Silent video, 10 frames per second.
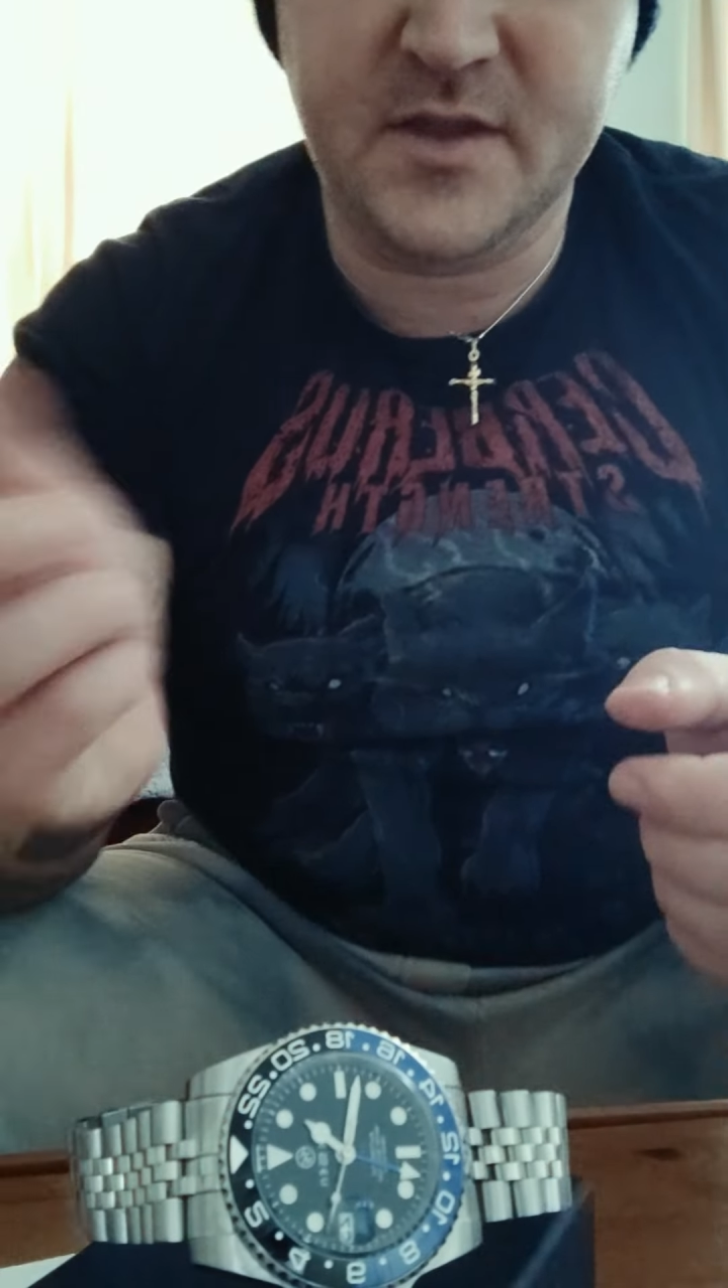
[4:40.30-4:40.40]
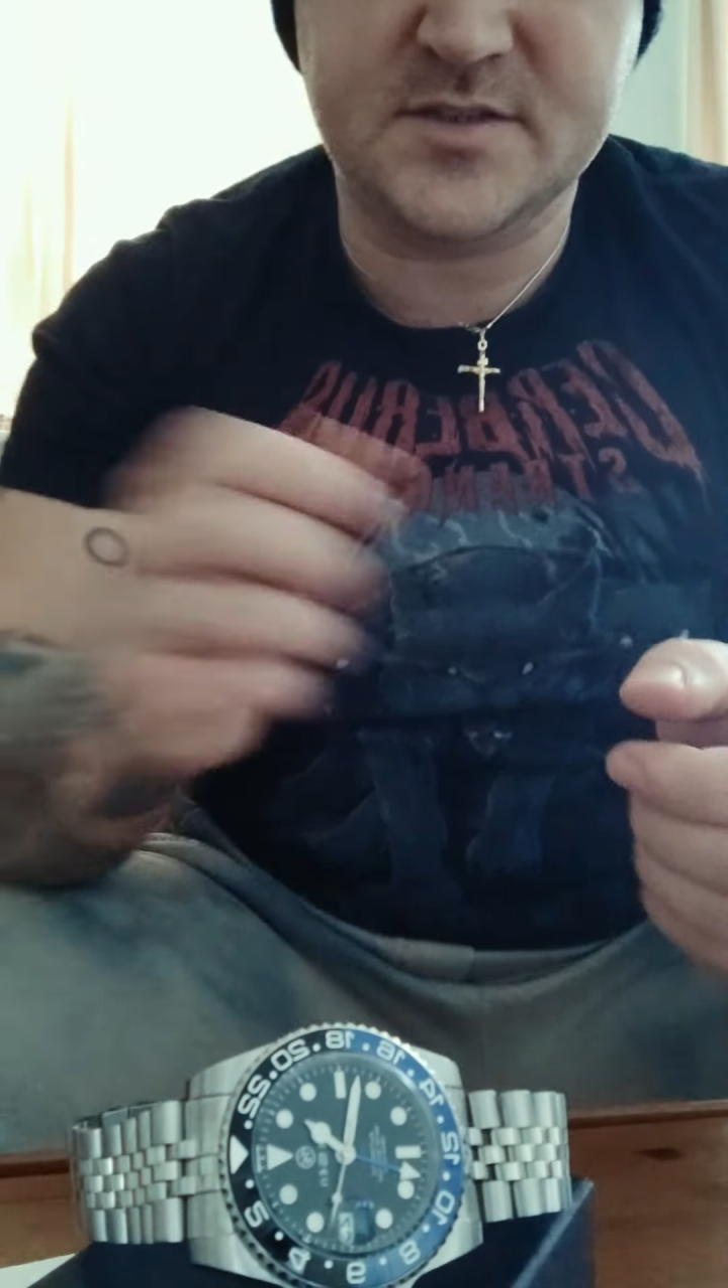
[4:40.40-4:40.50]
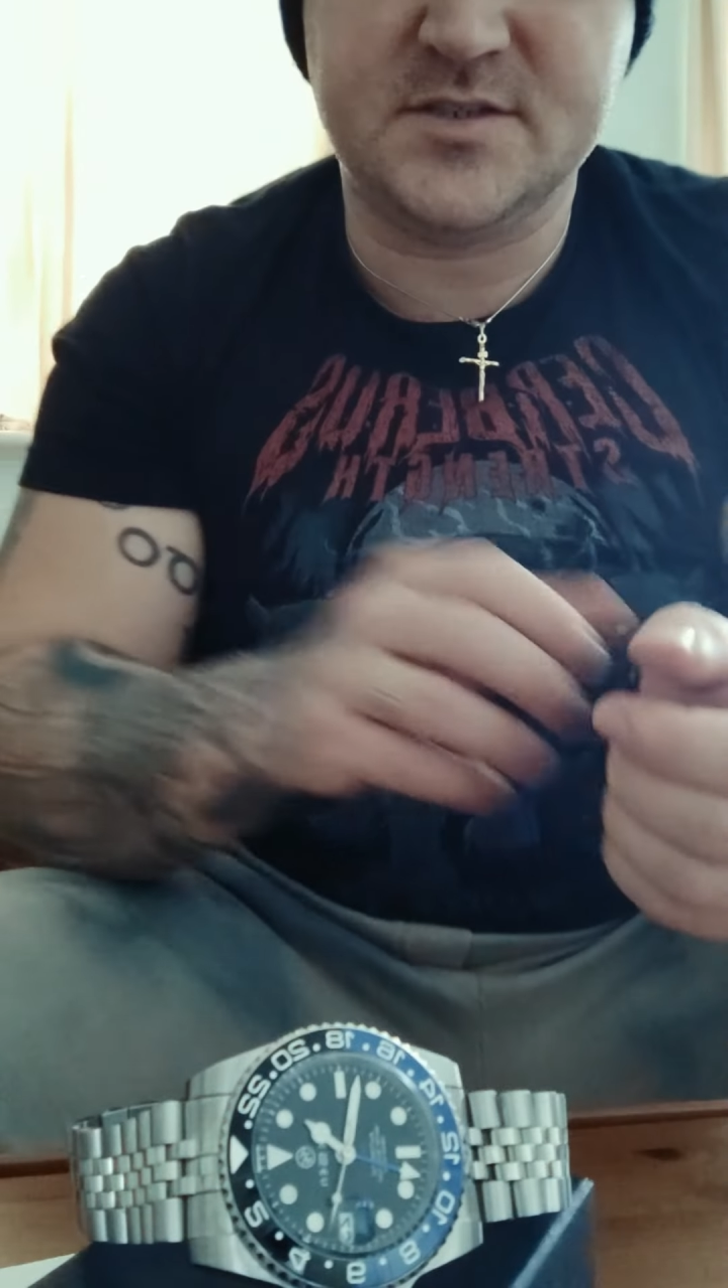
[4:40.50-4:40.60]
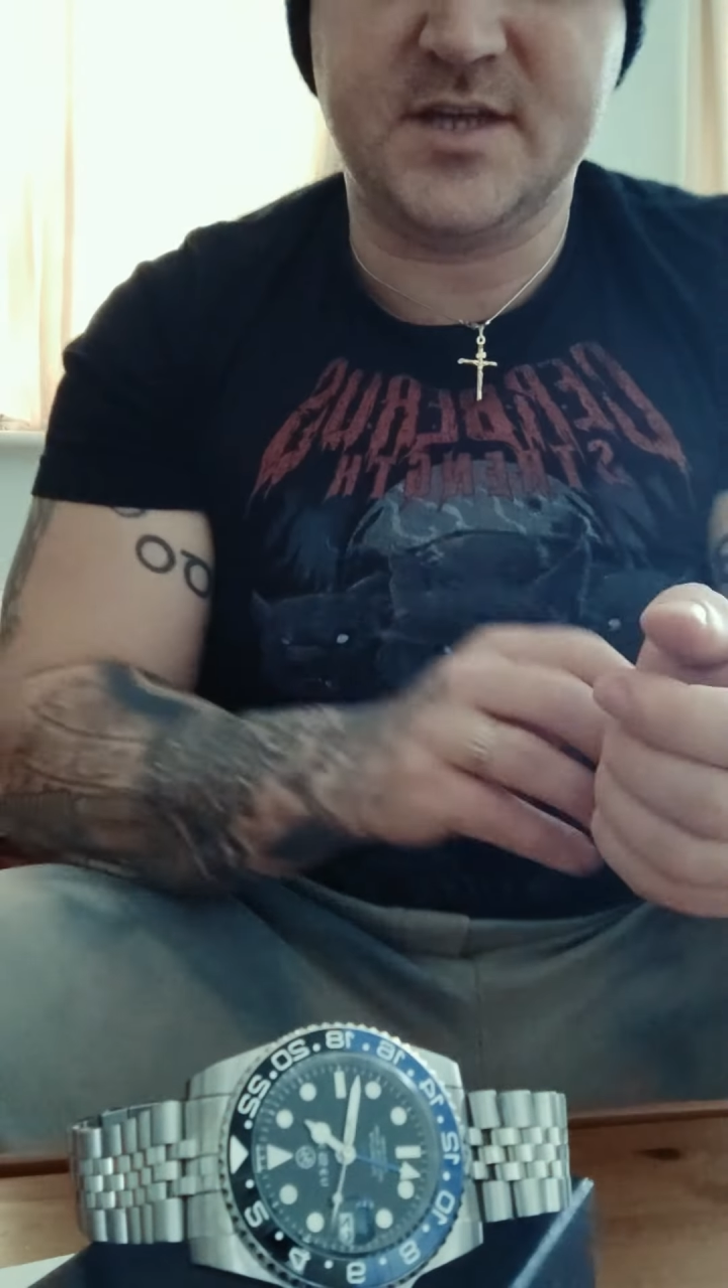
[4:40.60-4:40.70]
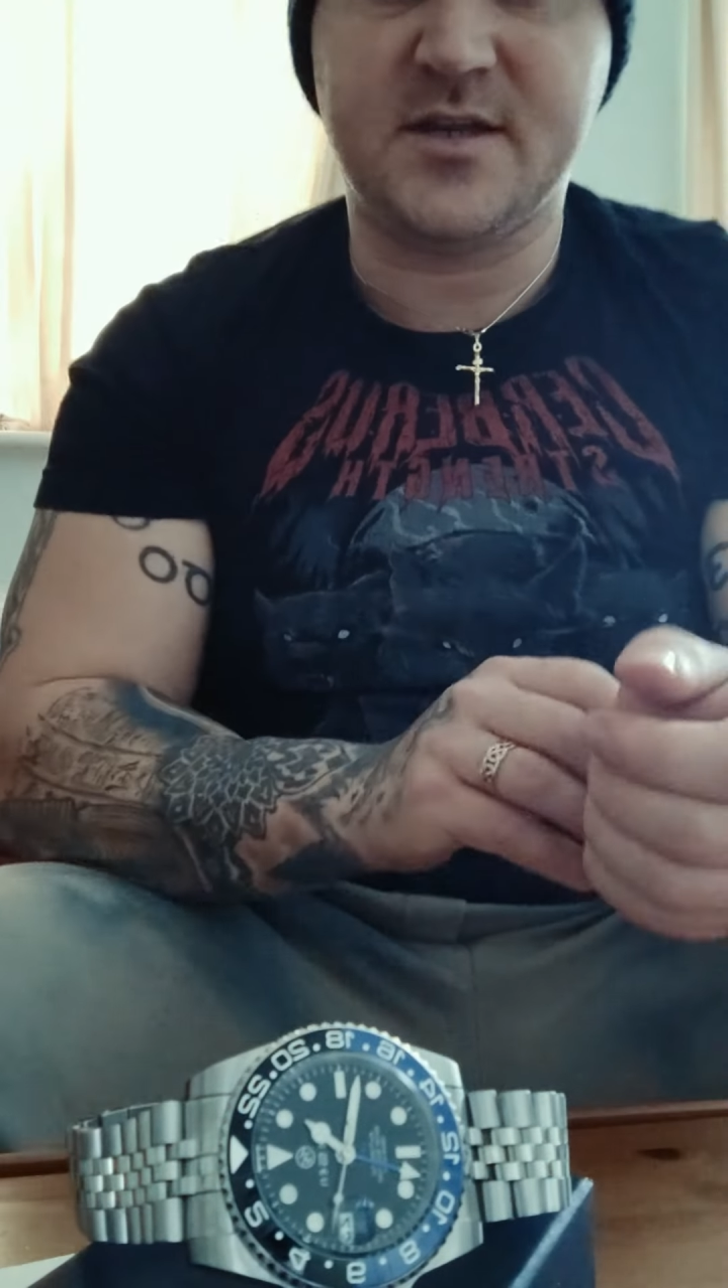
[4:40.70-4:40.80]

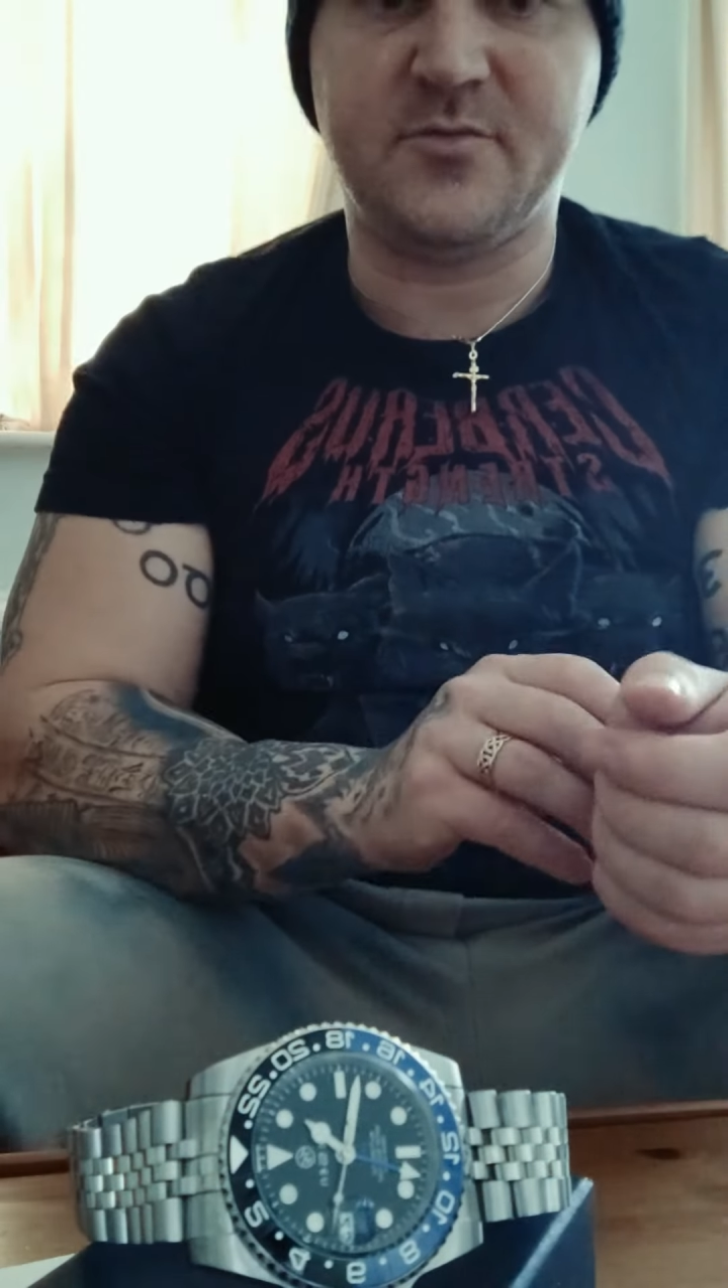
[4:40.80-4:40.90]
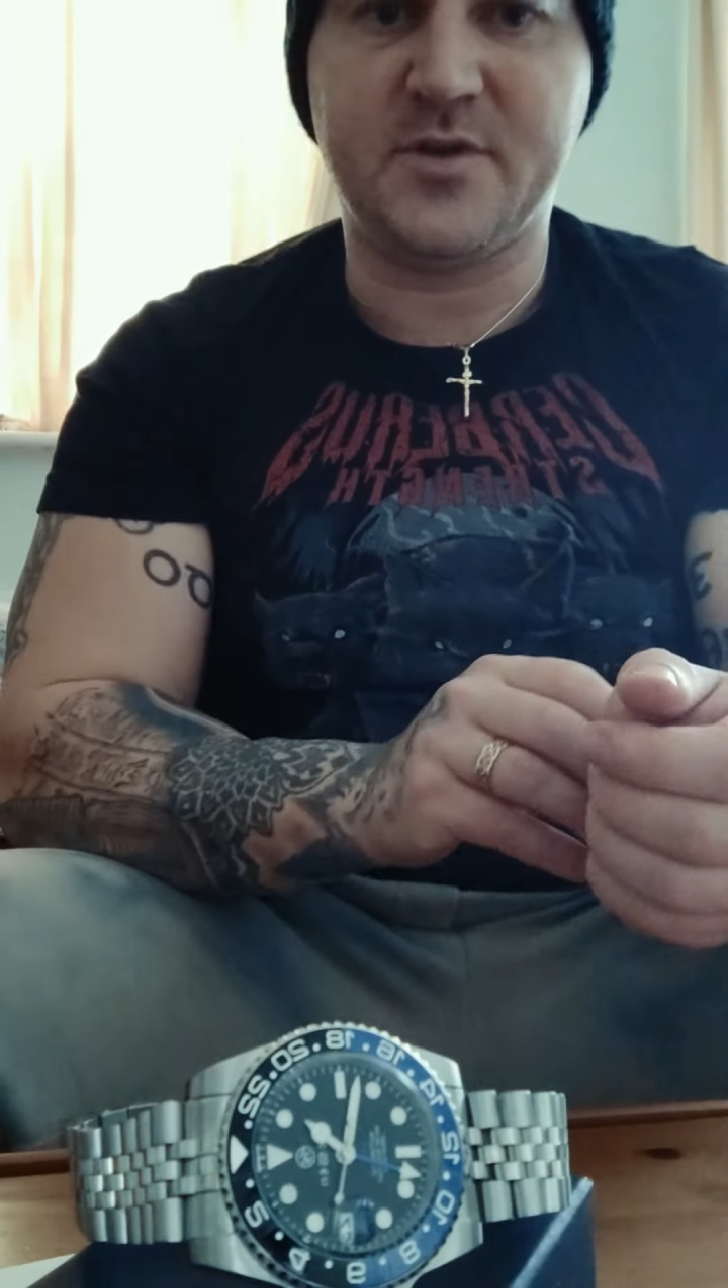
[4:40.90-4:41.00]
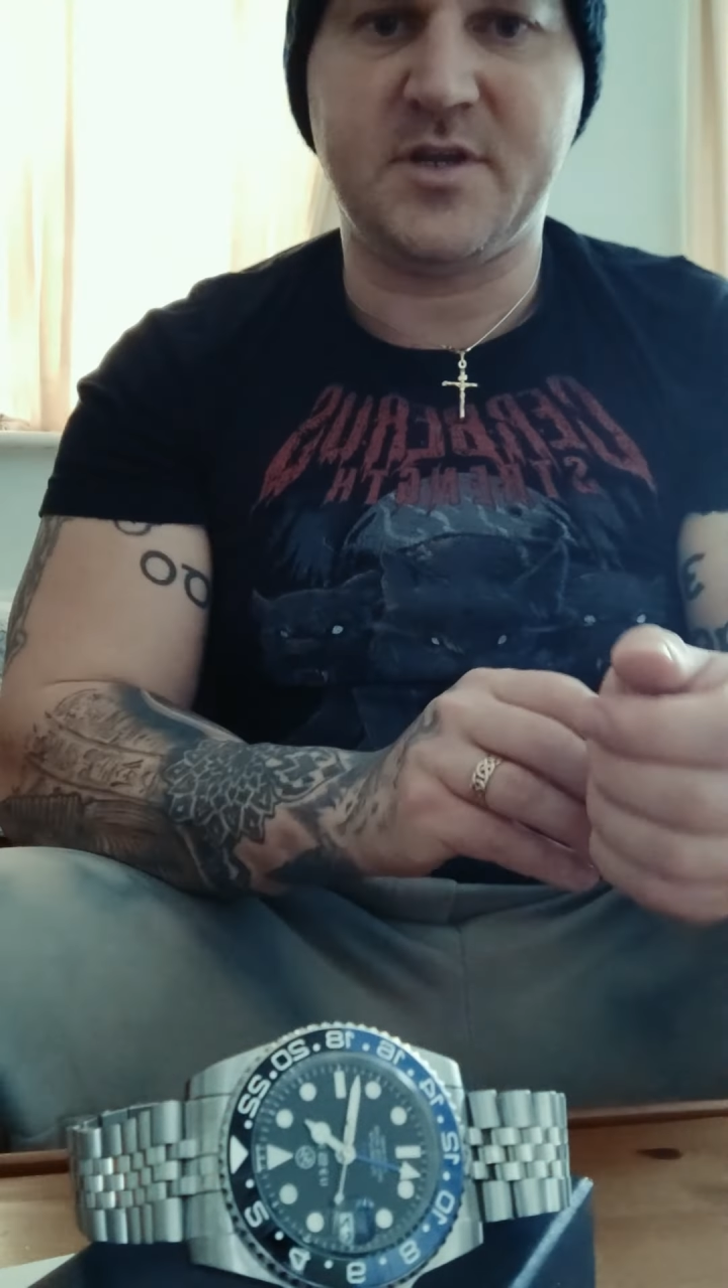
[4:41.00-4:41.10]
and that's exactly